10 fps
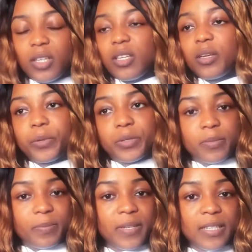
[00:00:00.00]
It
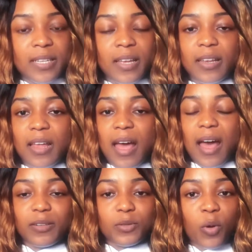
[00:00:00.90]
wasn't pleasant
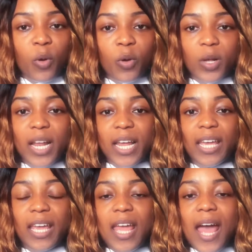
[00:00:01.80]
at all.
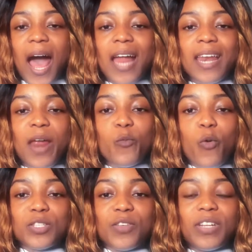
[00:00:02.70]
Like, and then
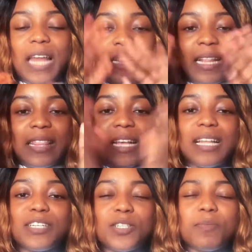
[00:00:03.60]
what's like the thing
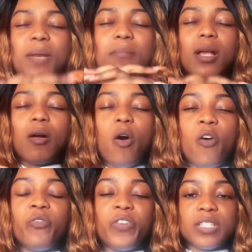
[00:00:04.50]
that just made me
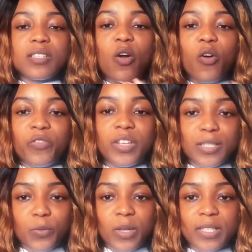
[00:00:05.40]

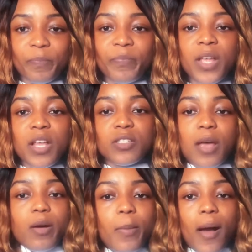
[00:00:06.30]
convinced was, so
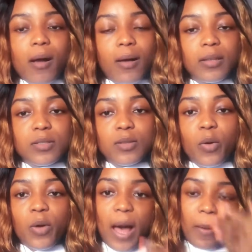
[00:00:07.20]
I go back.
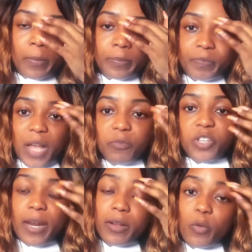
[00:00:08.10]
So I'm
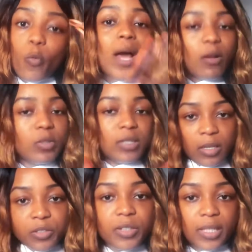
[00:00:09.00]
trying to
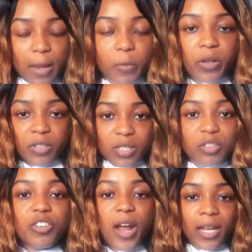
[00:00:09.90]
during the time when I was still
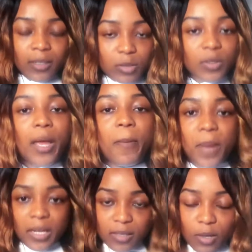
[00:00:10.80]
trying to get
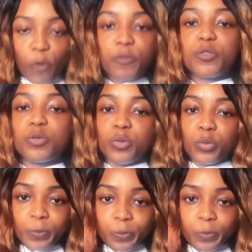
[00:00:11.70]
myself to